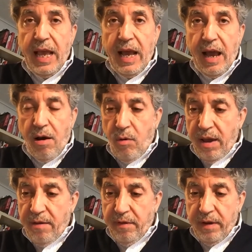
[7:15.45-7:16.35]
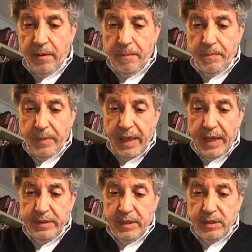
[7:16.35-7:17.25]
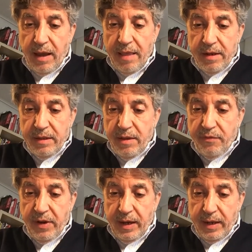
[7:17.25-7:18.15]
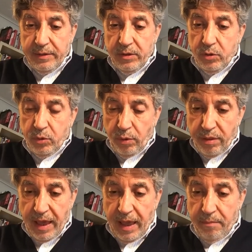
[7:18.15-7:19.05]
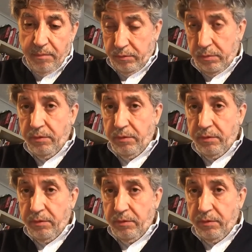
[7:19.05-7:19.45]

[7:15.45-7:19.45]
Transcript: However, it is rather difficult to them,